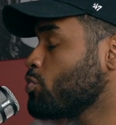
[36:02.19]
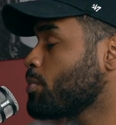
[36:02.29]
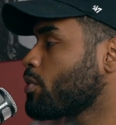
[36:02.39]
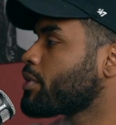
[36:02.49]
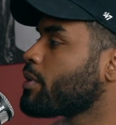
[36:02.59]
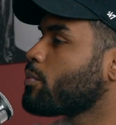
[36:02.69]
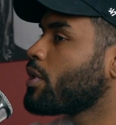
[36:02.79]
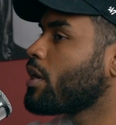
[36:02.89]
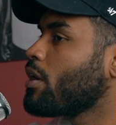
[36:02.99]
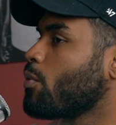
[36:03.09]
you're consuming, okay,
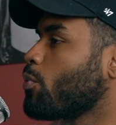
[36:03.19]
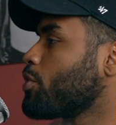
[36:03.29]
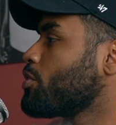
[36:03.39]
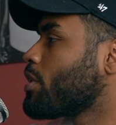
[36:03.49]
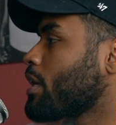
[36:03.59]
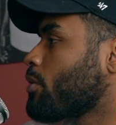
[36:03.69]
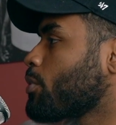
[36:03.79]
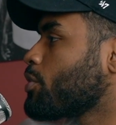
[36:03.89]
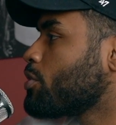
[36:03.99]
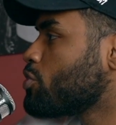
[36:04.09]
what are
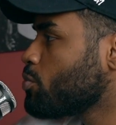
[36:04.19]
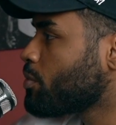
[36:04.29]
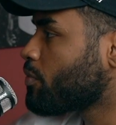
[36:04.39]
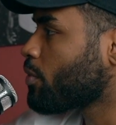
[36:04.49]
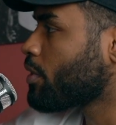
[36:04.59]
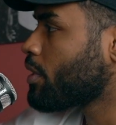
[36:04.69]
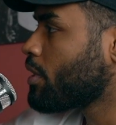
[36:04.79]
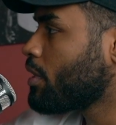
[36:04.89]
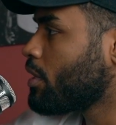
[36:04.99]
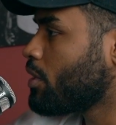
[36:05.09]
you consuming for?
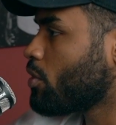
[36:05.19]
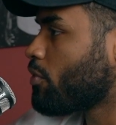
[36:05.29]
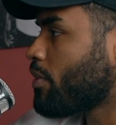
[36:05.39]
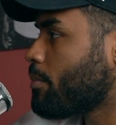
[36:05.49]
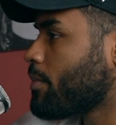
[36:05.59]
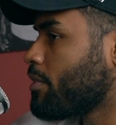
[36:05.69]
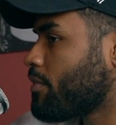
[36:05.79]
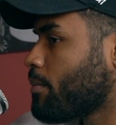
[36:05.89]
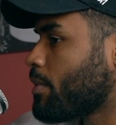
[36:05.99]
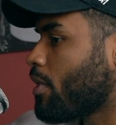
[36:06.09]

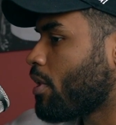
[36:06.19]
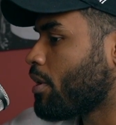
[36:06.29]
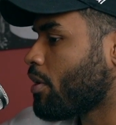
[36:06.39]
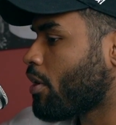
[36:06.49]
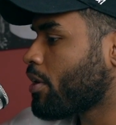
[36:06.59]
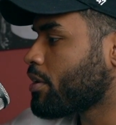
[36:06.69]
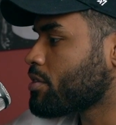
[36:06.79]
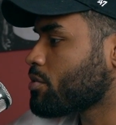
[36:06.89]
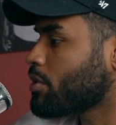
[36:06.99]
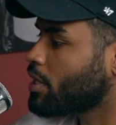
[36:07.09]
If I'm an
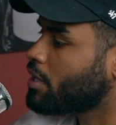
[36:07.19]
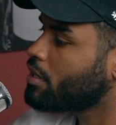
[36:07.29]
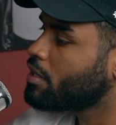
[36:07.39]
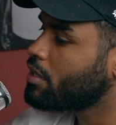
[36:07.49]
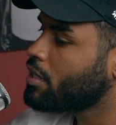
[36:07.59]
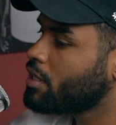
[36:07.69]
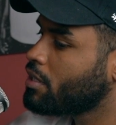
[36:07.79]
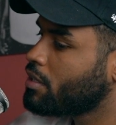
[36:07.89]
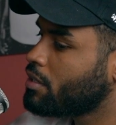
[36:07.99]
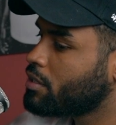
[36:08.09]
artist, okay,
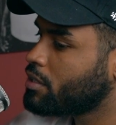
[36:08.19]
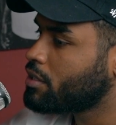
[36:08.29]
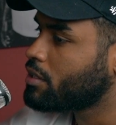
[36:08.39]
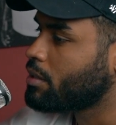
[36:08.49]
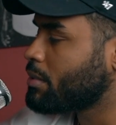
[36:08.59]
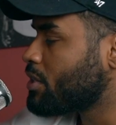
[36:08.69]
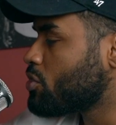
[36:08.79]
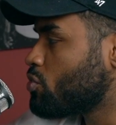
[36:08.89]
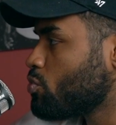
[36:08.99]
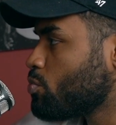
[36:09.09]
let
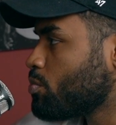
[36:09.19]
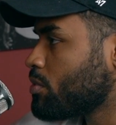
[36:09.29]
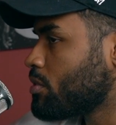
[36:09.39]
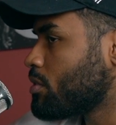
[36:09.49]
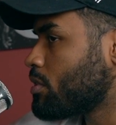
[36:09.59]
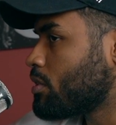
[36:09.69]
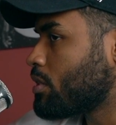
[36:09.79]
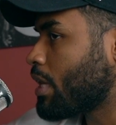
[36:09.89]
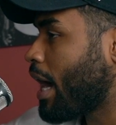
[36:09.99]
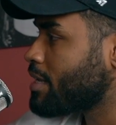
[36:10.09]
me consume
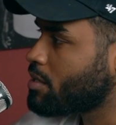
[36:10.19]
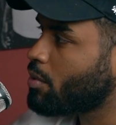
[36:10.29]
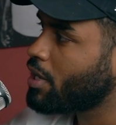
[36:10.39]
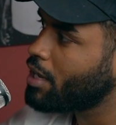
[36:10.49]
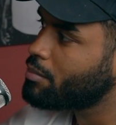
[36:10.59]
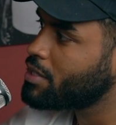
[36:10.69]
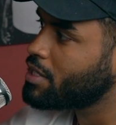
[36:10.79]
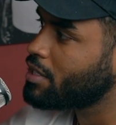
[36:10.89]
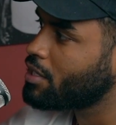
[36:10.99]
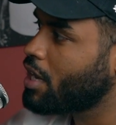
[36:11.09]
guys I want to
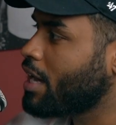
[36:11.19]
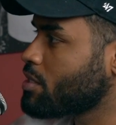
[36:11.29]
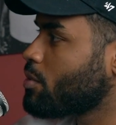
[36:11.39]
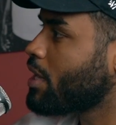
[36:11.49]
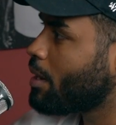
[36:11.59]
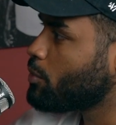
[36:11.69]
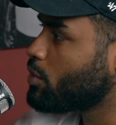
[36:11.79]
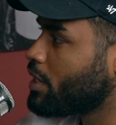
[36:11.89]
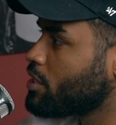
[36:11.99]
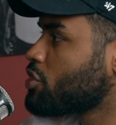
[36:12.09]
imitate, guys I want to
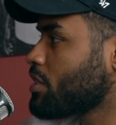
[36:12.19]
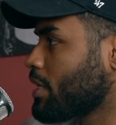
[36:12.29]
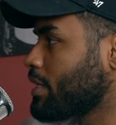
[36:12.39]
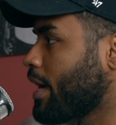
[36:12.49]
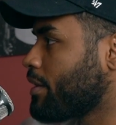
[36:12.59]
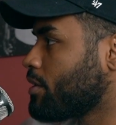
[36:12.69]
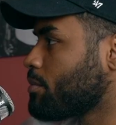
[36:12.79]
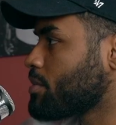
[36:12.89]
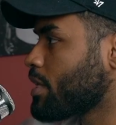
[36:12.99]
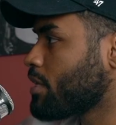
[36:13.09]
emulate, shit like
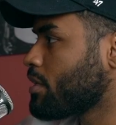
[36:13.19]
that. You